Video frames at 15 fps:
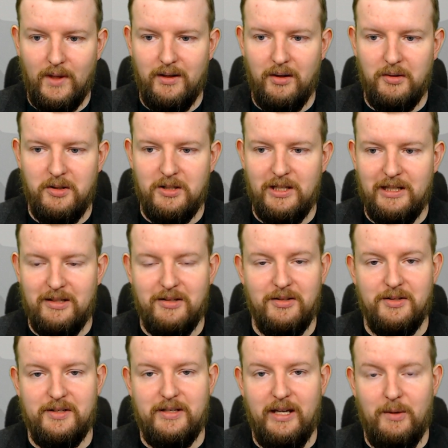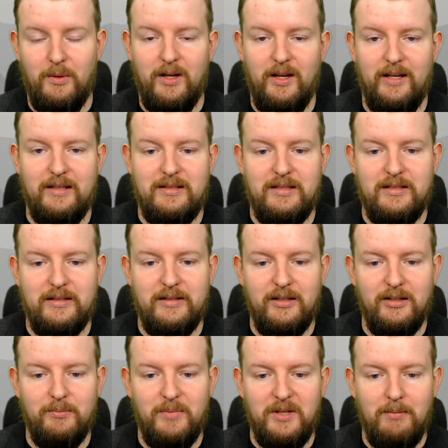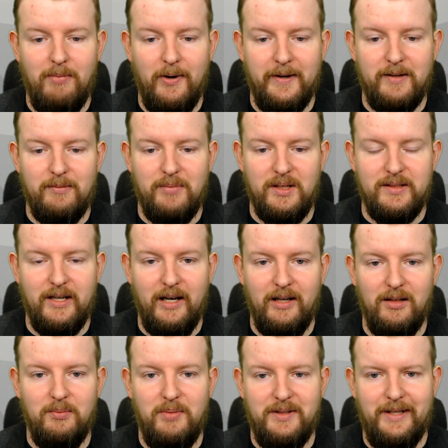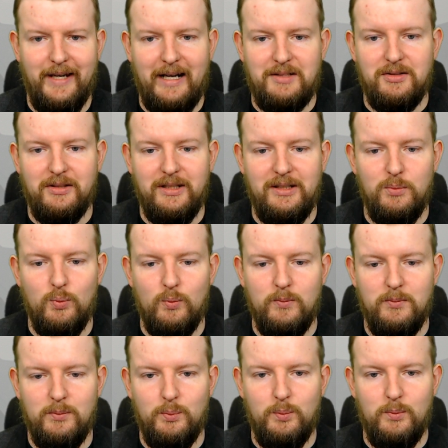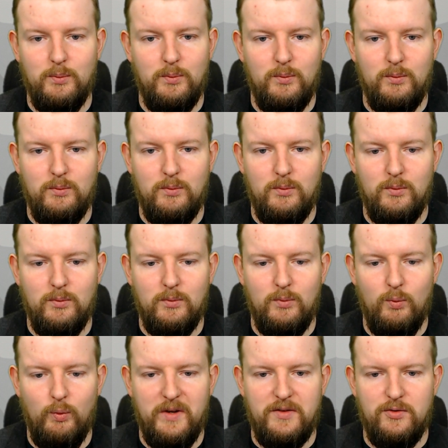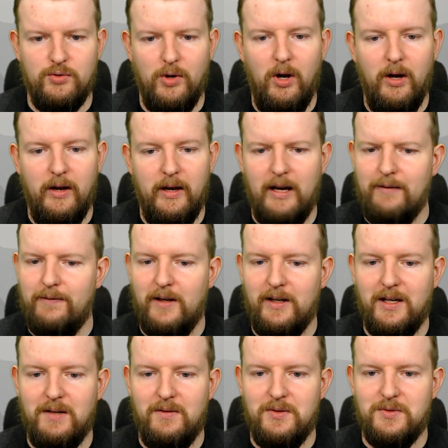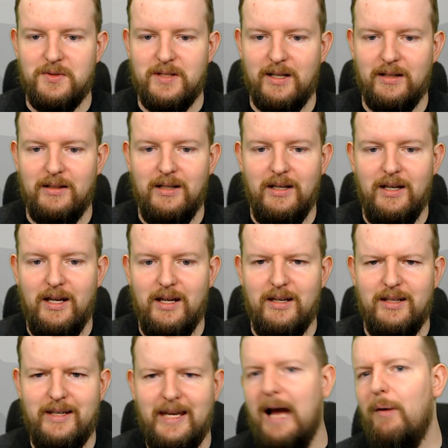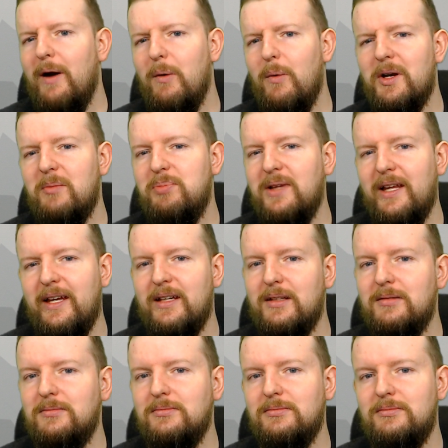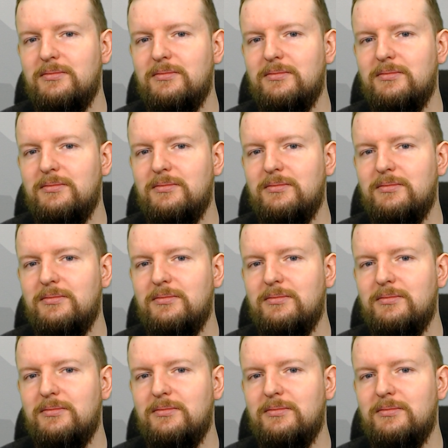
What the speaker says: usually they're just like, well, I guess this is going to be a bargain bin title. But to actually withdraw it, I find kind of interesting. Now I want to play it.